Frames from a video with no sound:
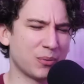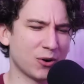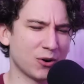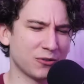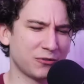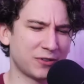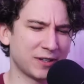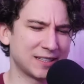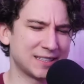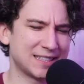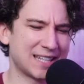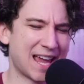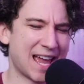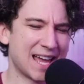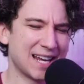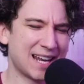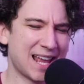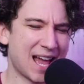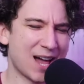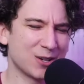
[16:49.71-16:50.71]
a perfect
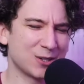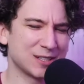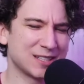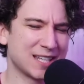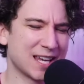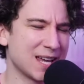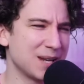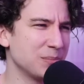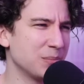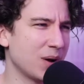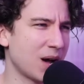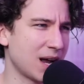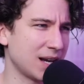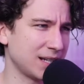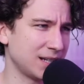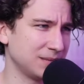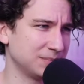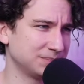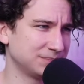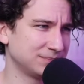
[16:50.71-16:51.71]
10 out of 10
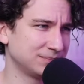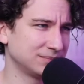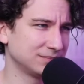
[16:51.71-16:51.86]
body.